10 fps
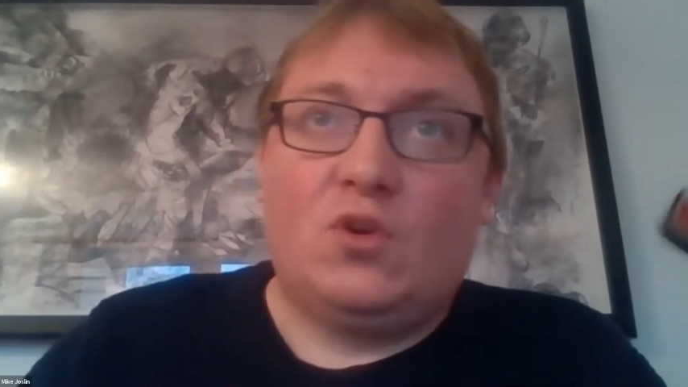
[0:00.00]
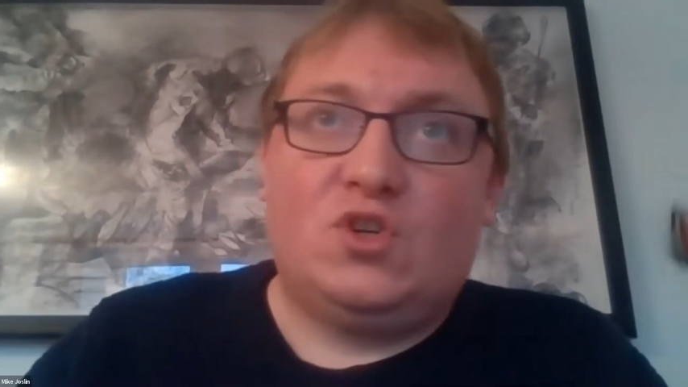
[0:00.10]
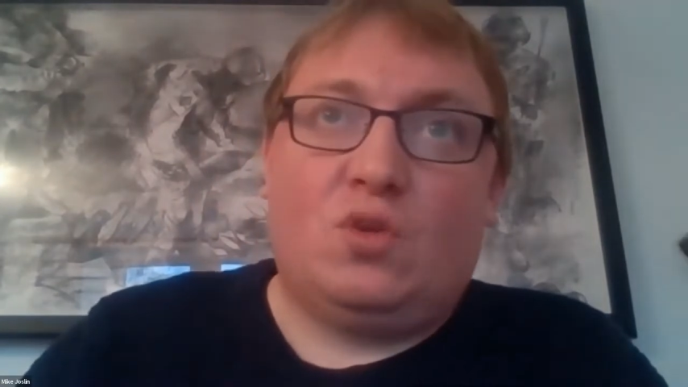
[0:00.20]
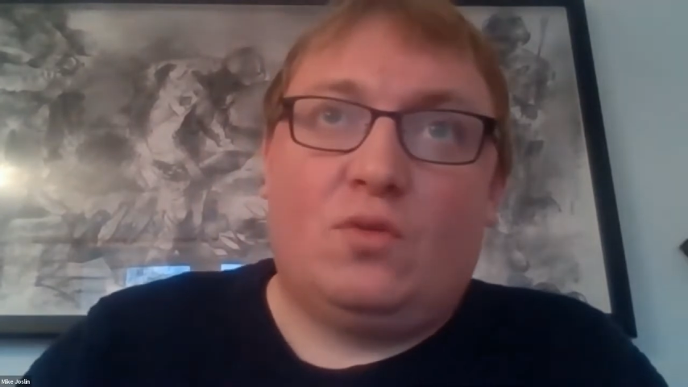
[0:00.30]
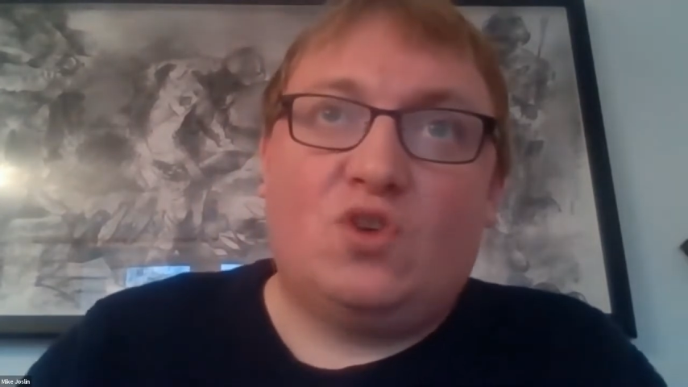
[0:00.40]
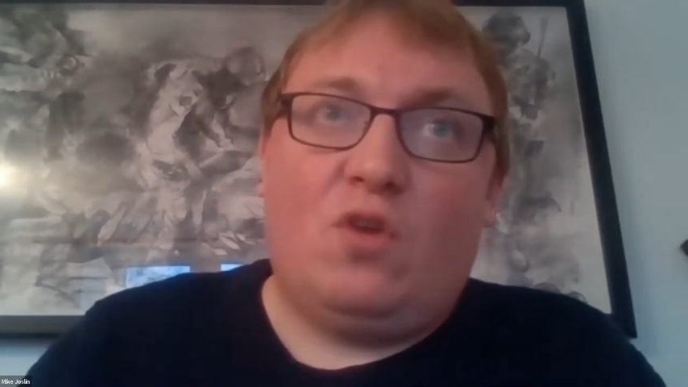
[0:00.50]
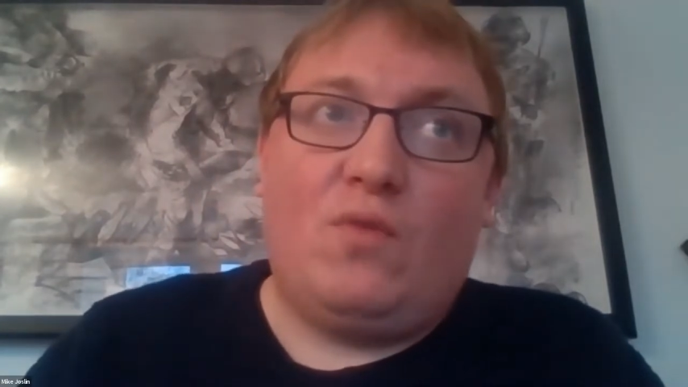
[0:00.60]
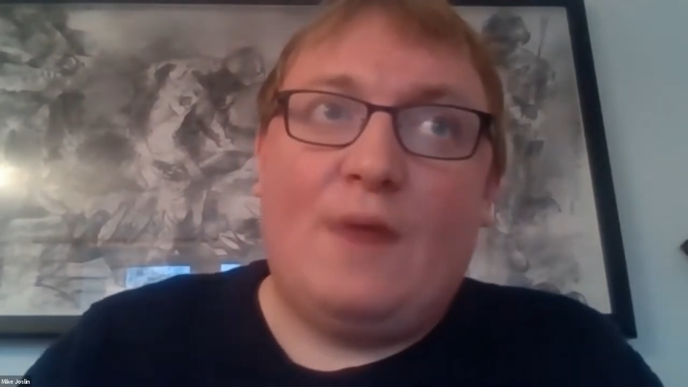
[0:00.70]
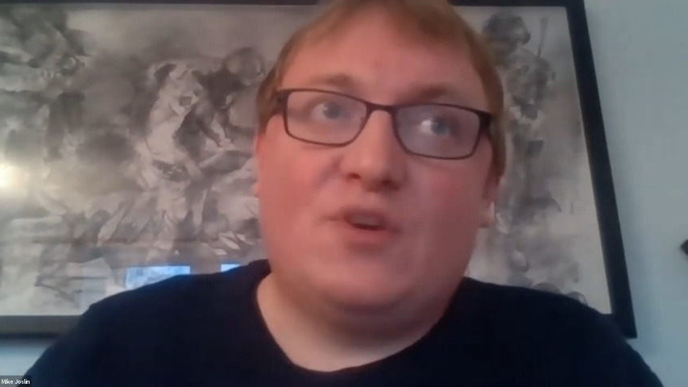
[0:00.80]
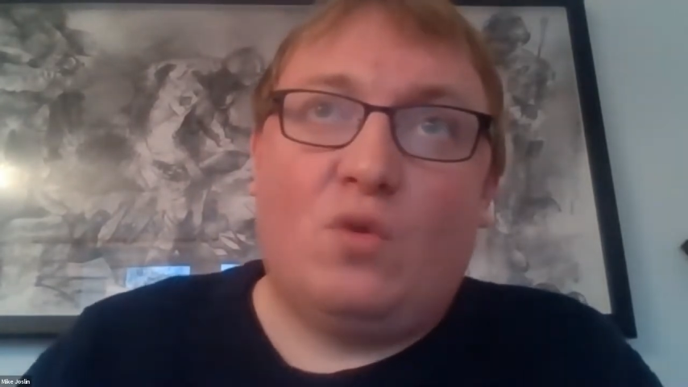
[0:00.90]
just on the
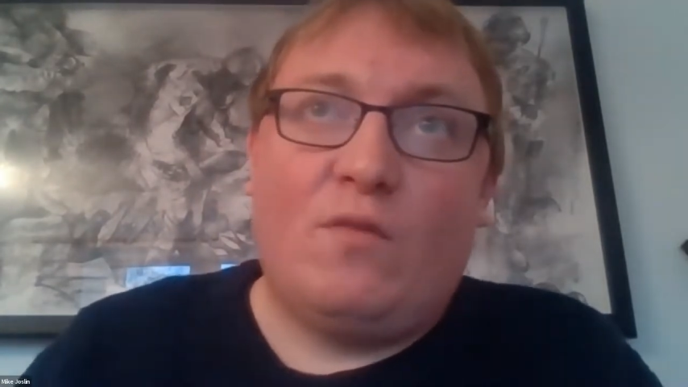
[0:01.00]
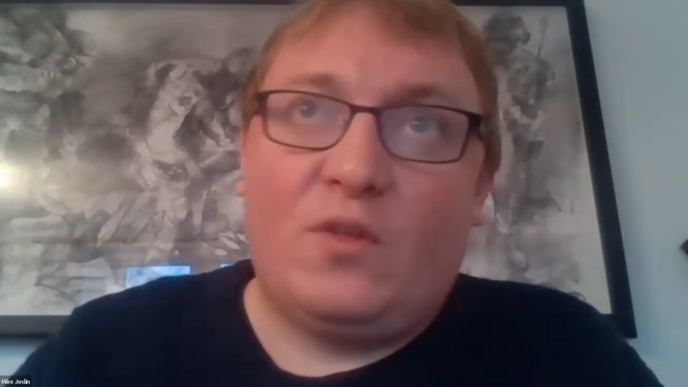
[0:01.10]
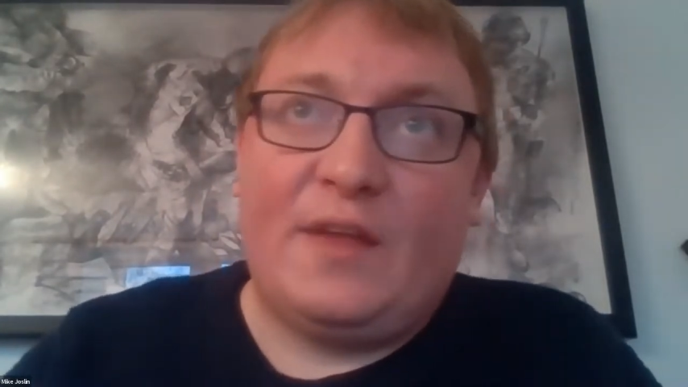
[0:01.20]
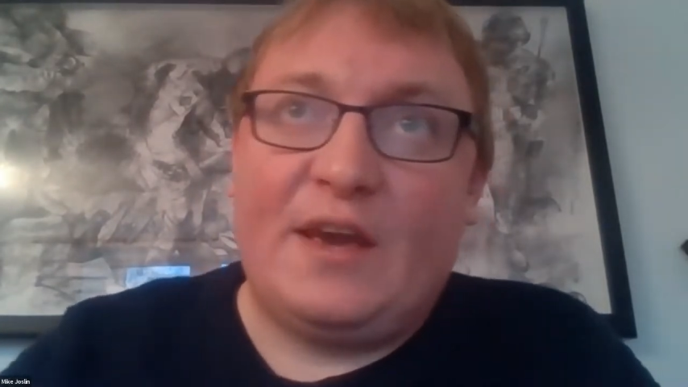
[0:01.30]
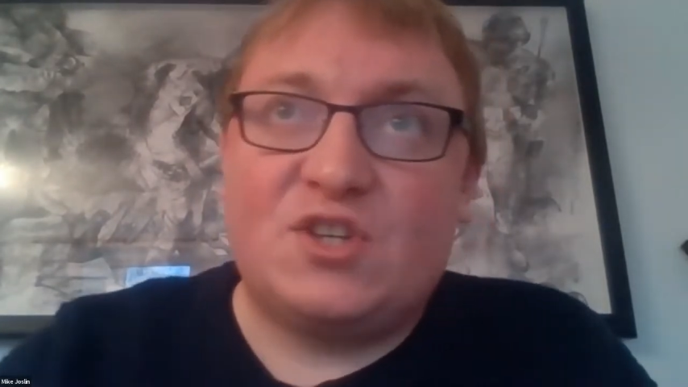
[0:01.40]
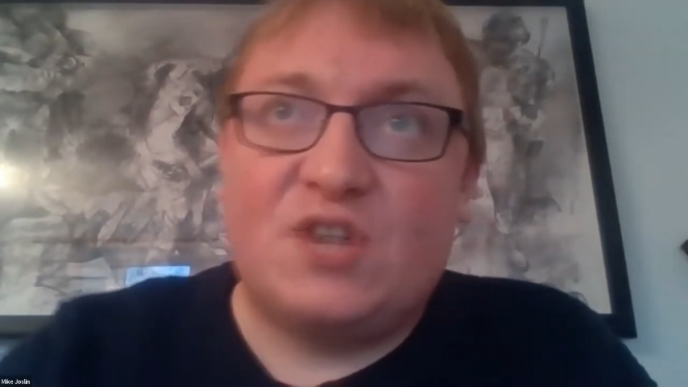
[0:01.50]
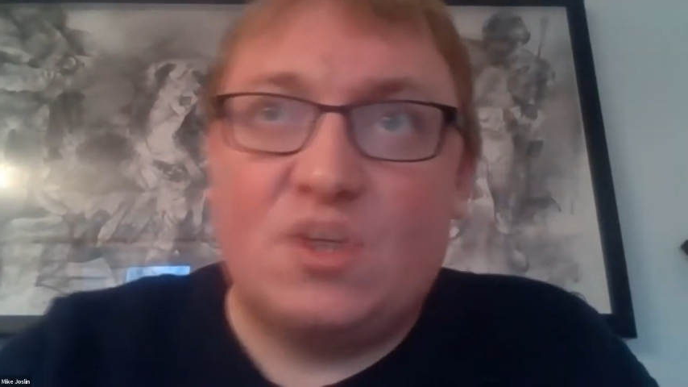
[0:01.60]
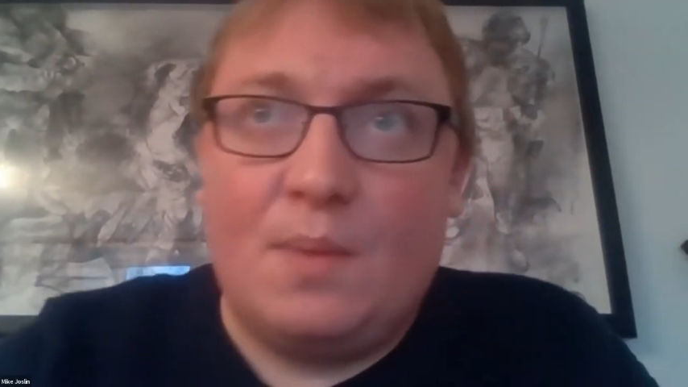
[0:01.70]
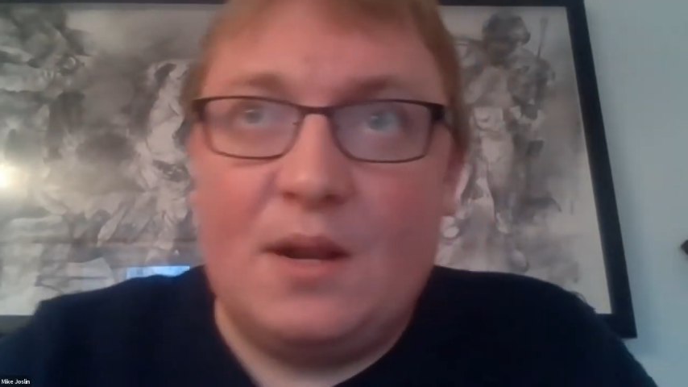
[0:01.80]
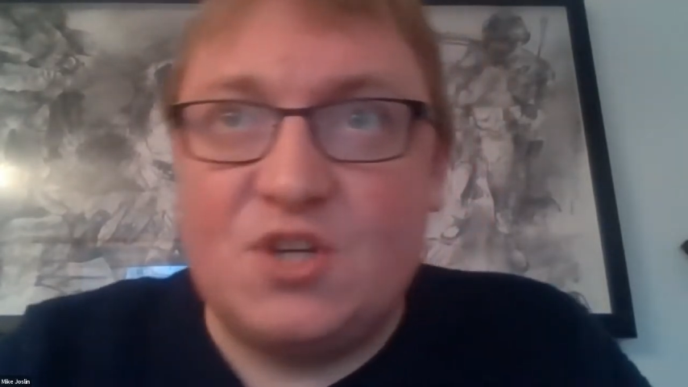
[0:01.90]
software, it's sort of on the
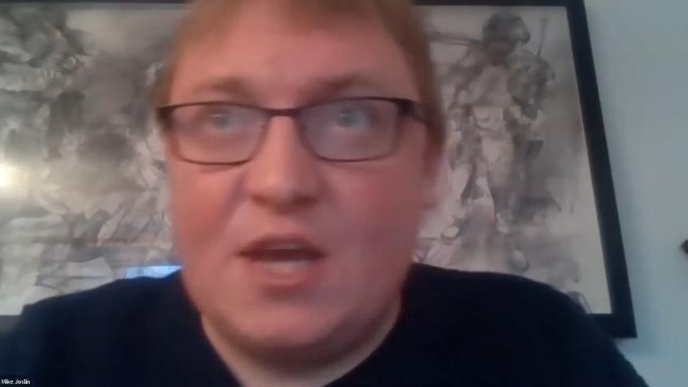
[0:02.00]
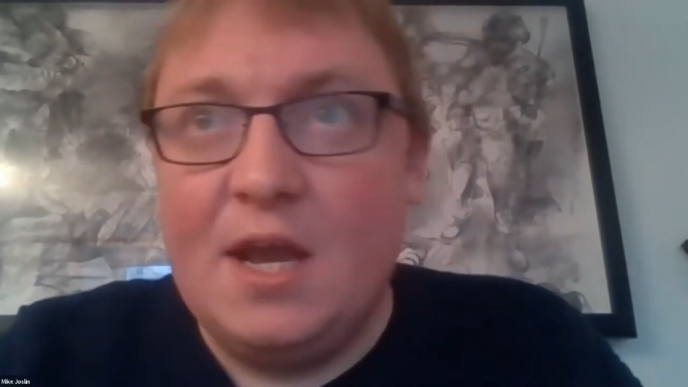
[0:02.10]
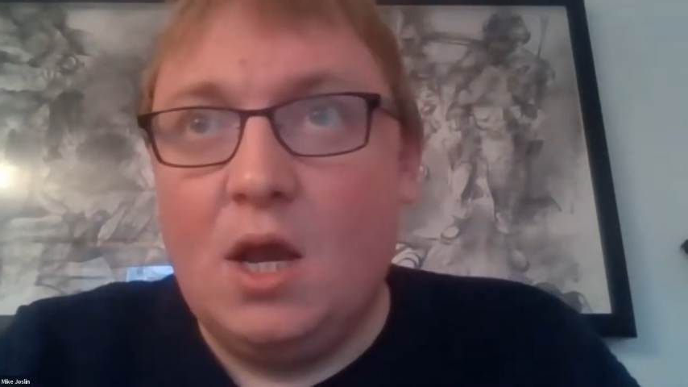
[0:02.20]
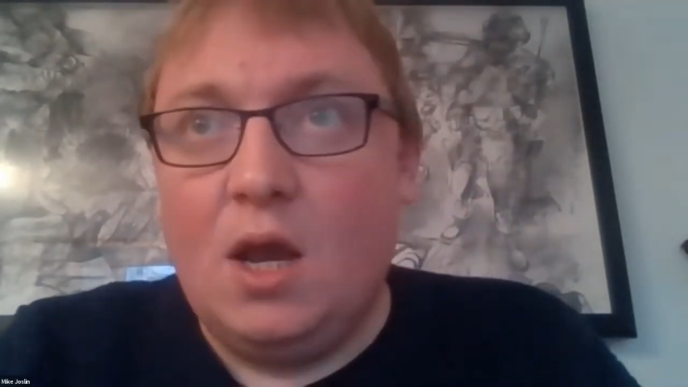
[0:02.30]
accessibility.